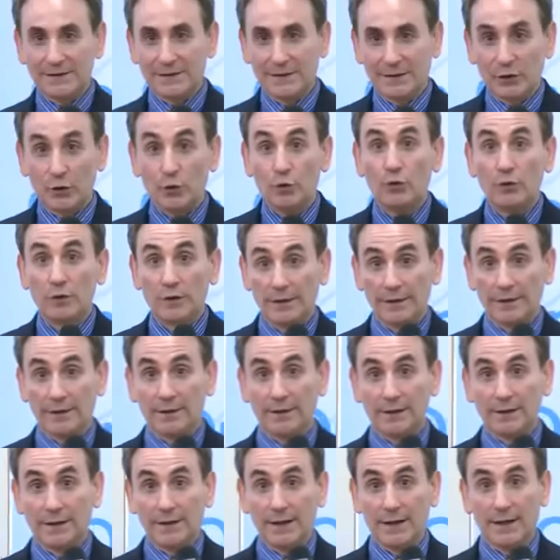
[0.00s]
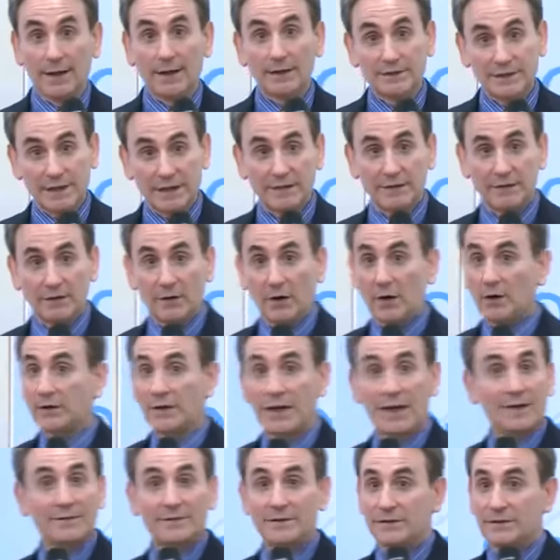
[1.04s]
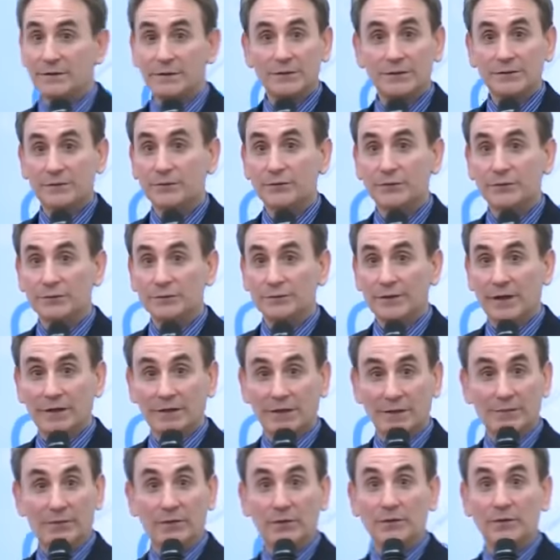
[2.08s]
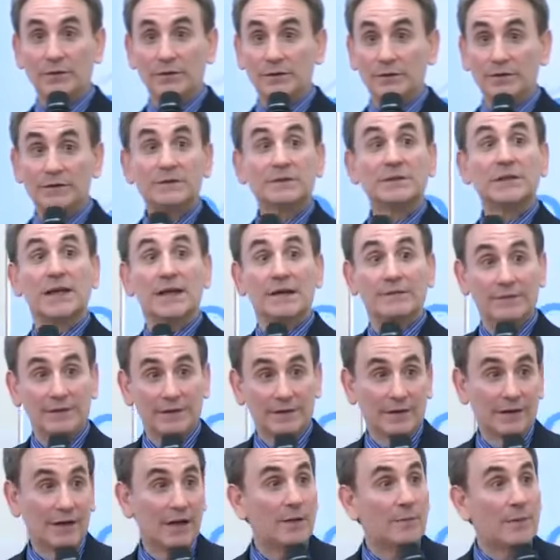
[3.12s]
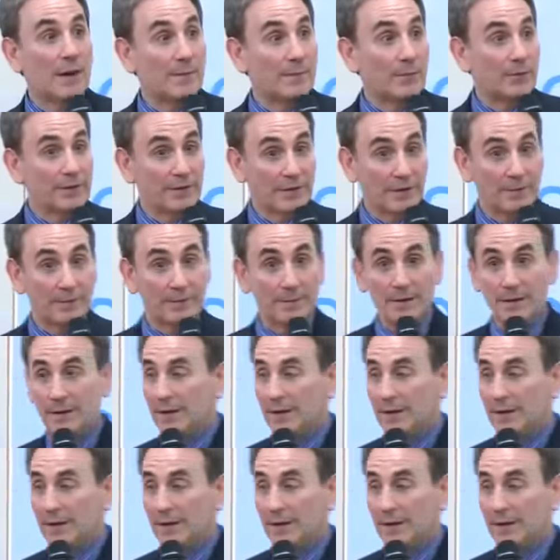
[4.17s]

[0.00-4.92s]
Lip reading: they're Googling. And I'll tell you, all you have to do is Google Dr. Byun, and you'll see everything come up with him.